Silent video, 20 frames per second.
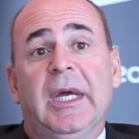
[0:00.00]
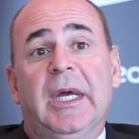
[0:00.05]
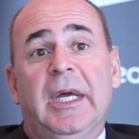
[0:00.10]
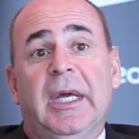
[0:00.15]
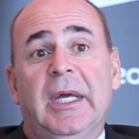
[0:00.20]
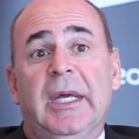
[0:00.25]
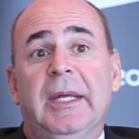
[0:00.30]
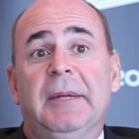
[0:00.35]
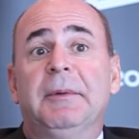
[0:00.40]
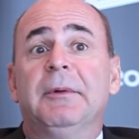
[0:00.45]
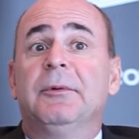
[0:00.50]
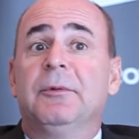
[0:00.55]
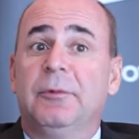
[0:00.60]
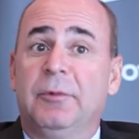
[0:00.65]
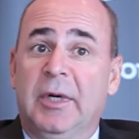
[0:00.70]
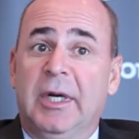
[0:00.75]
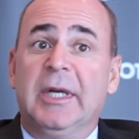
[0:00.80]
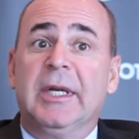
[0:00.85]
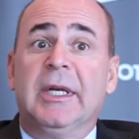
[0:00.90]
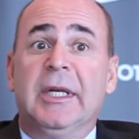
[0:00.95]
in
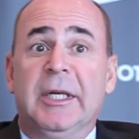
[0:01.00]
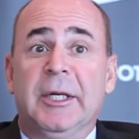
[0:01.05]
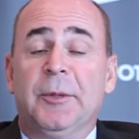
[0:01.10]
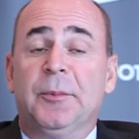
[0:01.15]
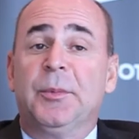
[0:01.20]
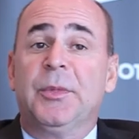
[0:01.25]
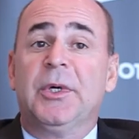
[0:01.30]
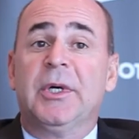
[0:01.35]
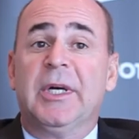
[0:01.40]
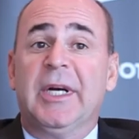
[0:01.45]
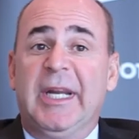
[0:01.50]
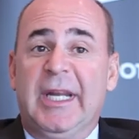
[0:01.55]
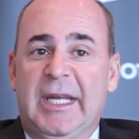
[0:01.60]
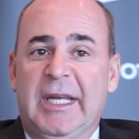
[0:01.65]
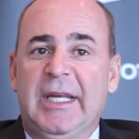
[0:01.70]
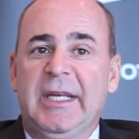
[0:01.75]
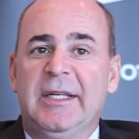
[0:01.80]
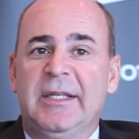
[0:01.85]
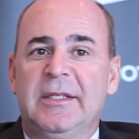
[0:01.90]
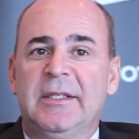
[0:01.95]
rank number
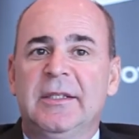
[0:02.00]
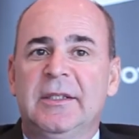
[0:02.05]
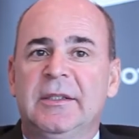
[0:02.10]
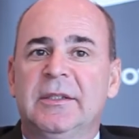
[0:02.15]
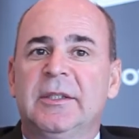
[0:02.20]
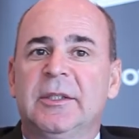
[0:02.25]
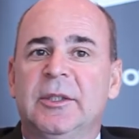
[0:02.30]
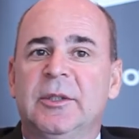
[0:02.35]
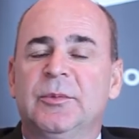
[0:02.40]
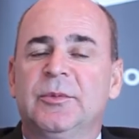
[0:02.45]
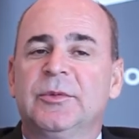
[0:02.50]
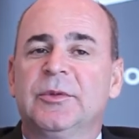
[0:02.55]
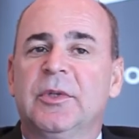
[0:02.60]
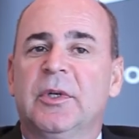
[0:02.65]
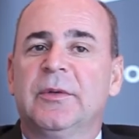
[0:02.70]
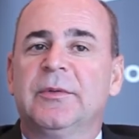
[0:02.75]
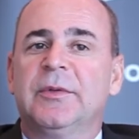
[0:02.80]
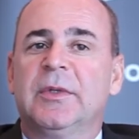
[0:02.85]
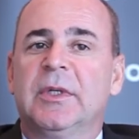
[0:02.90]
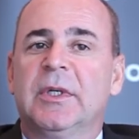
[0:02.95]
8 in terms
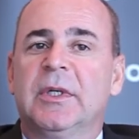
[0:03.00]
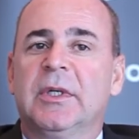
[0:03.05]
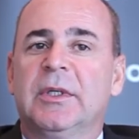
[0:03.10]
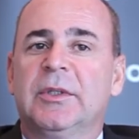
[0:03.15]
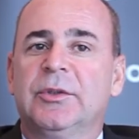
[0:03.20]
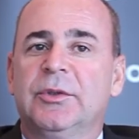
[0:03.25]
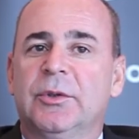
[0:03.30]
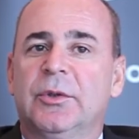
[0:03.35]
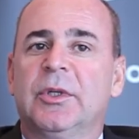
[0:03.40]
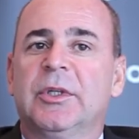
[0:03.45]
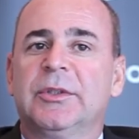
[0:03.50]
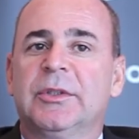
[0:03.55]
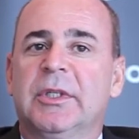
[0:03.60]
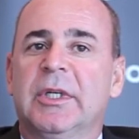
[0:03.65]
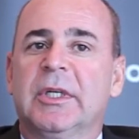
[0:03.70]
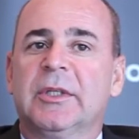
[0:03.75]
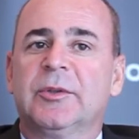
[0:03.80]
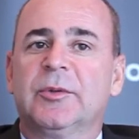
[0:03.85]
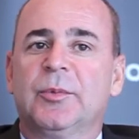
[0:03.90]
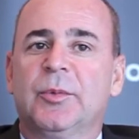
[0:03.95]
of
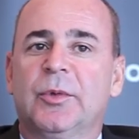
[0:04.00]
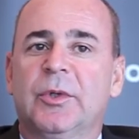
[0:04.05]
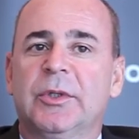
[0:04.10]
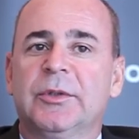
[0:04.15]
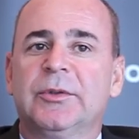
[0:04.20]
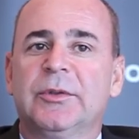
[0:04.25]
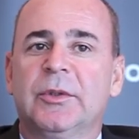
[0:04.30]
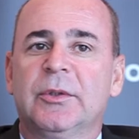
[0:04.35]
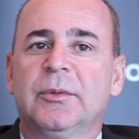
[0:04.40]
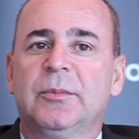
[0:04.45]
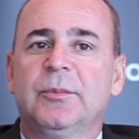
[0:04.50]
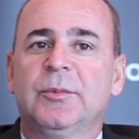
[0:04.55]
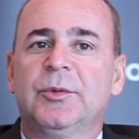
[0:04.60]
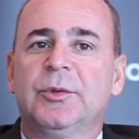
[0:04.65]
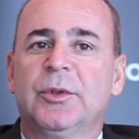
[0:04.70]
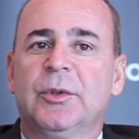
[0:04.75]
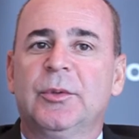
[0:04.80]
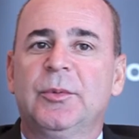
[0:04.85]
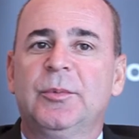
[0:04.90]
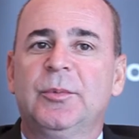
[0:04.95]
Georgia exports.
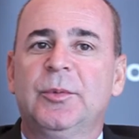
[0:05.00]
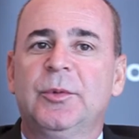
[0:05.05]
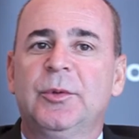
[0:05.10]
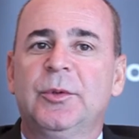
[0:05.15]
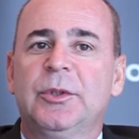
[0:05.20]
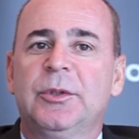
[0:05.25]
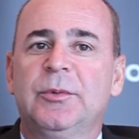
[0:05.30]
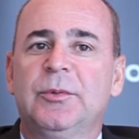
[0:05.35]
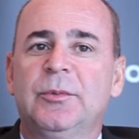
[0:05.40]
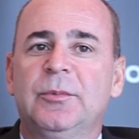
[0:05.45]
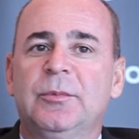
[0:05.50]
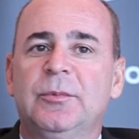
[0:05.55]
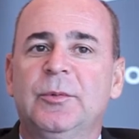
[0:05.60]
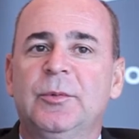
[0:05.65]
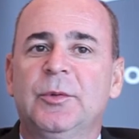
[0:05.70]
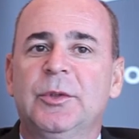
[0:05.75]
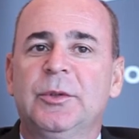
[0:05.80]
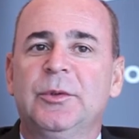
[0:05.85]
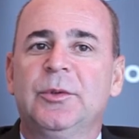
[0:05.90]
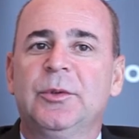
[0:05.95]
So we're
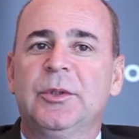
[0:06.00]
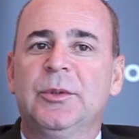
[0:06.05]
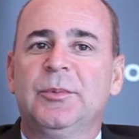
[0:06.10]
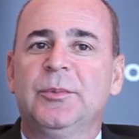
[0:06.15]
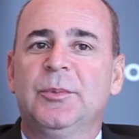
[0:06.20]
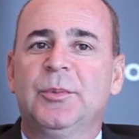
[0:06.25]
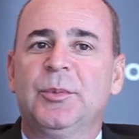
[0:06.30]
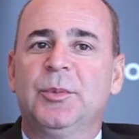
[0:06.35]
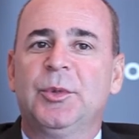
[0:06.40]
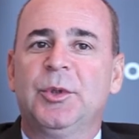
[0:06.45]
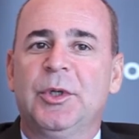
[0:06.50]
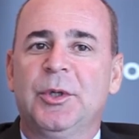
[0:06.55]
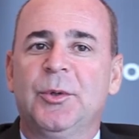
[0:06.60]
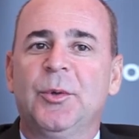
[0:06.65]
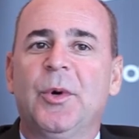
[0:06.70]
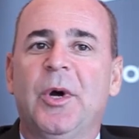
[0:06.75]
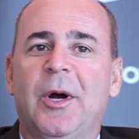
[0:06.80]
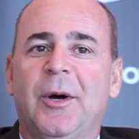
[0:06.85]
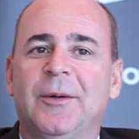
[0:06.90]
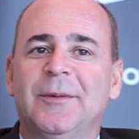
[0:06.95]
doing pretty
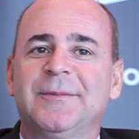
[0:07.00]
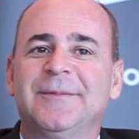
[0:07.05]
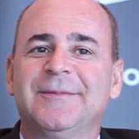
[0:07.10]
well.